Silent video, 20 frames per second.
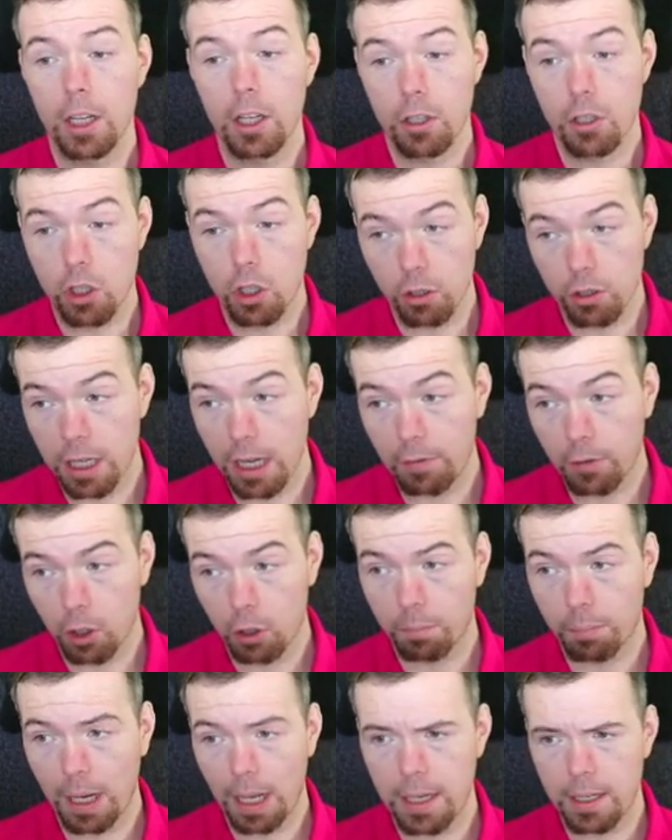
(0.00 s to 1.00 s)
Does have
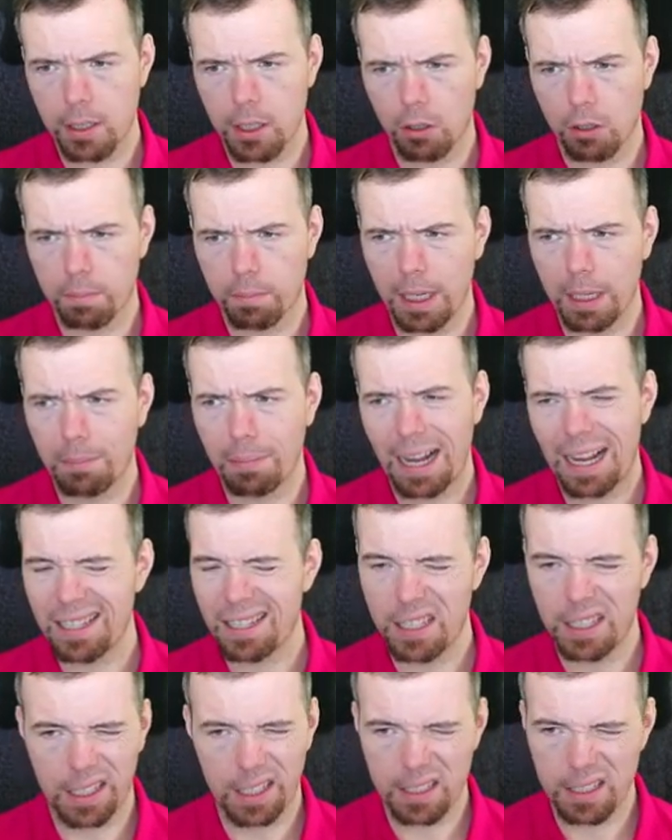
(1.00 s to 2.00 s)
good play styles. Ping pass,
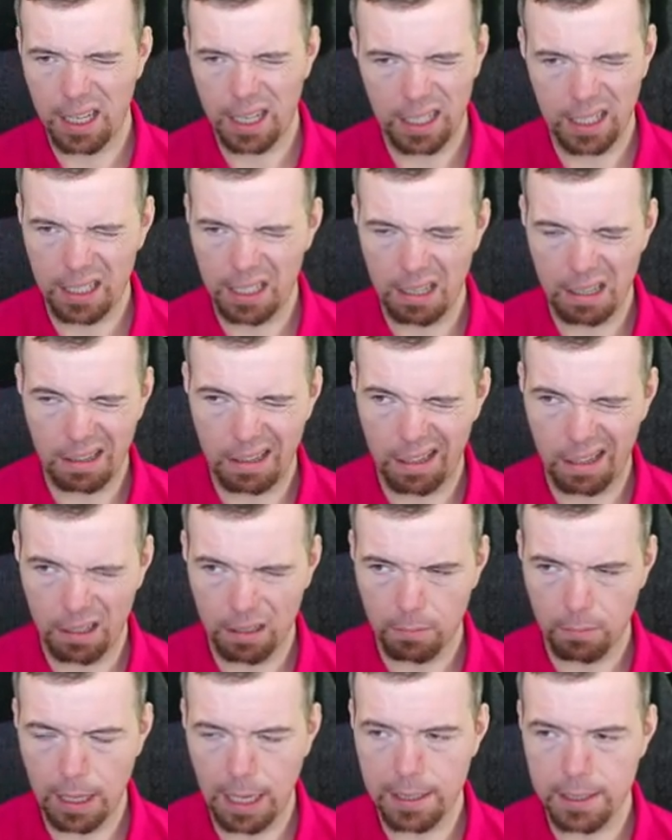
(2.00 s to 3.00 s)
tiki
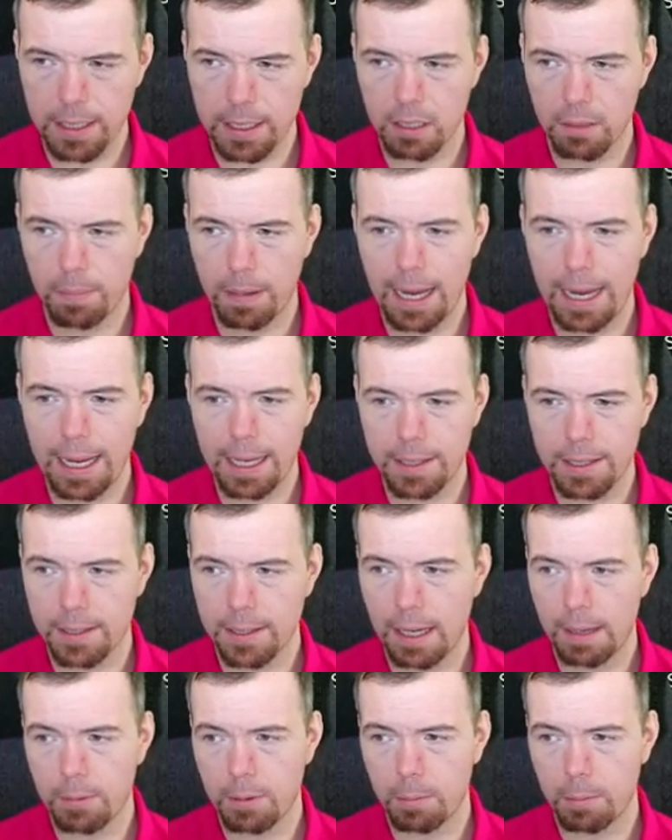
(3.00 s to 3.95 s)
taka, anticipate, intercept,